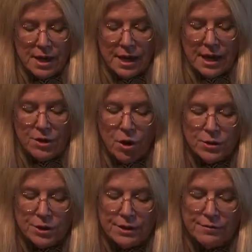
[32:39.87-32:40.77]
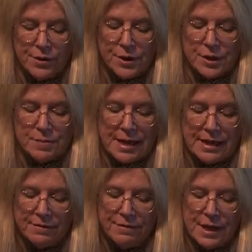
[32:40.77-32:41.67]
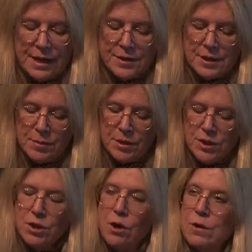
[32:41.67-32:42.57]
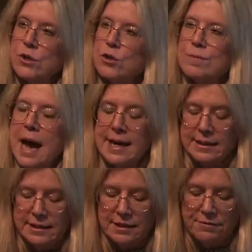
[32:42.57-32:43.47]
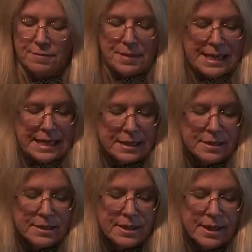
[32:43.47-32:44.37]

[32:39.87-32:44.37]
and alternate verses may give similar songs dramatically different meanings.